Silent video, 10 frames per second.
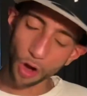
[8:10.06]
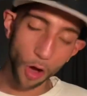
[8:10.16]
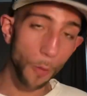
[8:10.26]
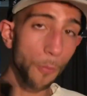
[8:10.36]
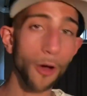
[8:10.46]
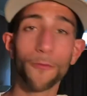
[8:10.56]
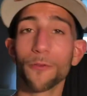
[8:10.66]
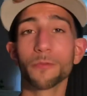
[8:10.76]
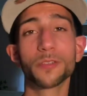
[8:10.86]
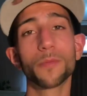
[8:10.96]
All
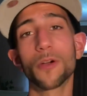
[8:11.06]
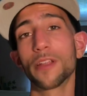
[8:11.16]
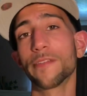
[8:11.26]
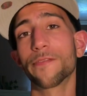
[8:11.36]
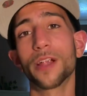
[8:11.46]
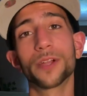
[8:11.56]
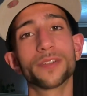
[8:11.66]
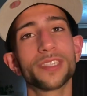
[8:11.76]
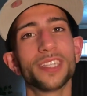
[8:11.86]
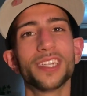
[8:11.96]
Parfums de Marley
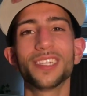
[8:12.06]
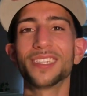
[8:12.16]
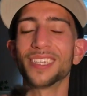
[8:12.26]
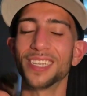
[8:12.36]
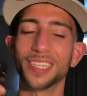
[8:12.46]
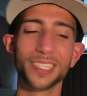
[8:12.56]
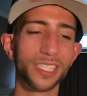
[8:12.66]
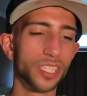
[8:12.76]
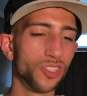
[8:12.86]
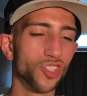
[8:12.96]
fragrances is
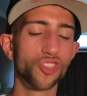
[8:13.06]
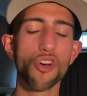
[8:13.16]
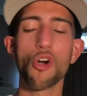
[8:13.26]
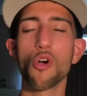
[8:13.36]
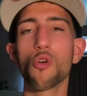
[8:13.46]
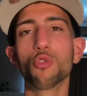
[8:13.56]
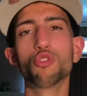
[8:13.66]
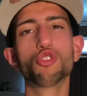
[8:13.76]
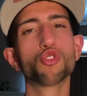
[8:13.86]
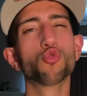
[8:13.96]
so
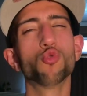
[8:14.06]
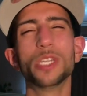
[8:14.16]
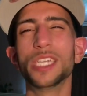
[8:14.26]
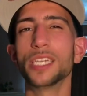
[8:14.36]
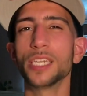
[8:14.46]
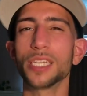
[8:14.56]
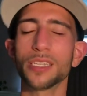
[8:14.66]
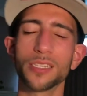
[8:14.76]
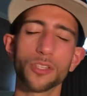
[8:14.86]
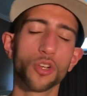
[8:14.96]
sweet,
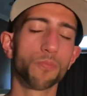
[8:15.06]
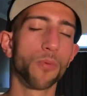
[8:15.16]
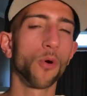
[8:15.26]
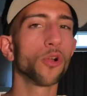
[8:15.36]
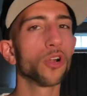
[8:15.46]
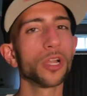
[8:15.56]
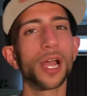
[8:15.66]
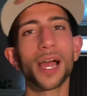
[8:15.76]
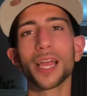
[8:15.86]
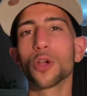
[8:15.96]

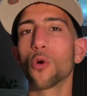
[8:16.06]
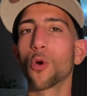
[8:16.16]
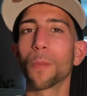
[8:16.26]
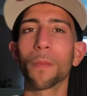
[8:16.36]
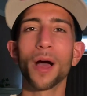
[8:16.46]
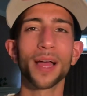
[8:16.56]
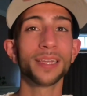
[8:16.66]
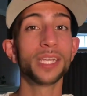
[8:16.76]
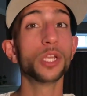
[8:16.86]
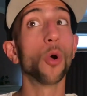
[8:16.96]
borderline
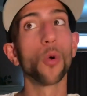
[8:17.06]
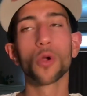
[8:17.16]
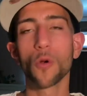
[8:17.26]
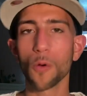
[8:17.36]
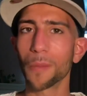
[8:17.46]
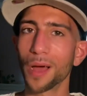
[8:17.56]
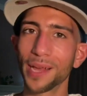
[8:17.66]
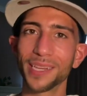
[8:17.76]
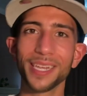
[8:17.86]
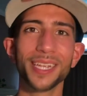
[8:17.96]

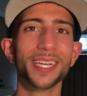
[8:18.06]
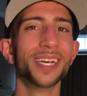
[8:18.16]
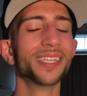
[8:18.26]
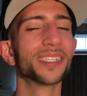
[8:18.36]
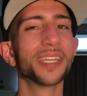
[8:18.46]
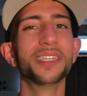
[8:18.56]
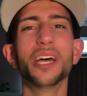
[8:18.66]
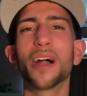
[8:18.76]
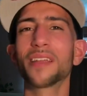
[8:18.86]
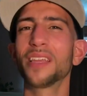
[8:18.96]
gourmandy,
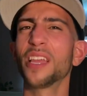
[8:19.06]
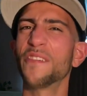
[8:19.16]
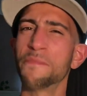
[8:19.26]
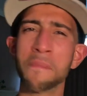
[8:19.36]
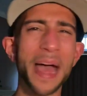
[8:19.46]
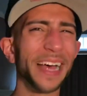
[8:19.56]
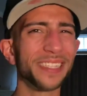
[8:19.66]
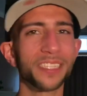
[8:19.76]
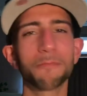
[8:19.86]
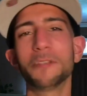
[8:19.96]
seductive,
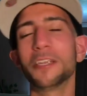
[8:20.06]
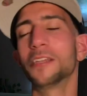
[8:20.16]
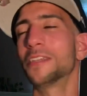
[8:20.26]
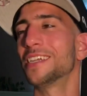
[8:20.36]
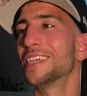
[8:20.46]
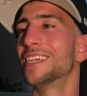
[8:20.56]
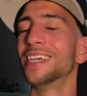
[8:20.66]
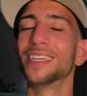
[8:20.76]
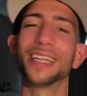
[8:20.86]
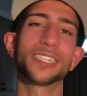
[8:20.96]
mass appealing.
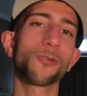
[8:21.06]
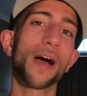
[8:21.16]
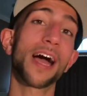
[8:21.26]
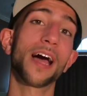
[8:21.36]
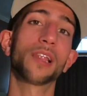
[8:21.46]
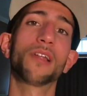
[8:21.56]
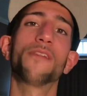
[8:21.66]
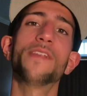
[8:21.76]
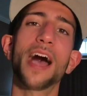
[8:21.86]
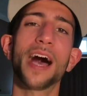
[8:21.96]
That's why I
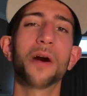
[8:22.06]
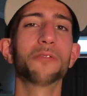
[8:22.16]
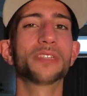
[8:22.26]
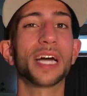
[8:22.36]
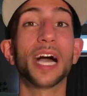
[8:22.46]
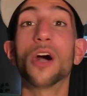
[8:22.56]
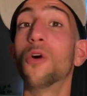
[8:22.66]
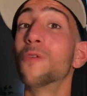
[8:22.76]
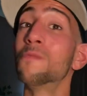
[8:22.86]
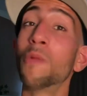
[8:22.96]
love the house. I
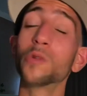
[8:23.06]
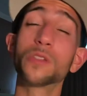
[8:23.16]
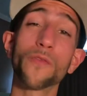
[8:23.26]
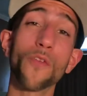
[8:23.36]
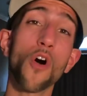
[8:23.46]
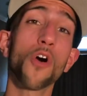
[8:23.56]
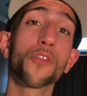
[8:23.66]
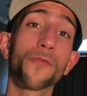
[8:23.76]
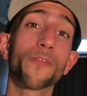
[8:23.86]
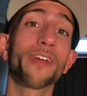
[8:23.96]
own most of all
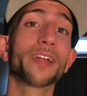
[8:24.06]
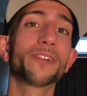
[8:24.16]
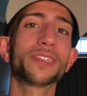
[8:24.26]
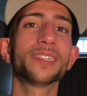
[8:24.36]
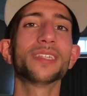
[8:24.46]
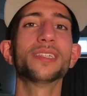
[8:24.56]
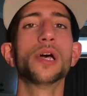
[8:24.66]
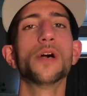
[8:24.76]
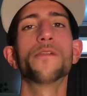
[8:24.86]
the fragrances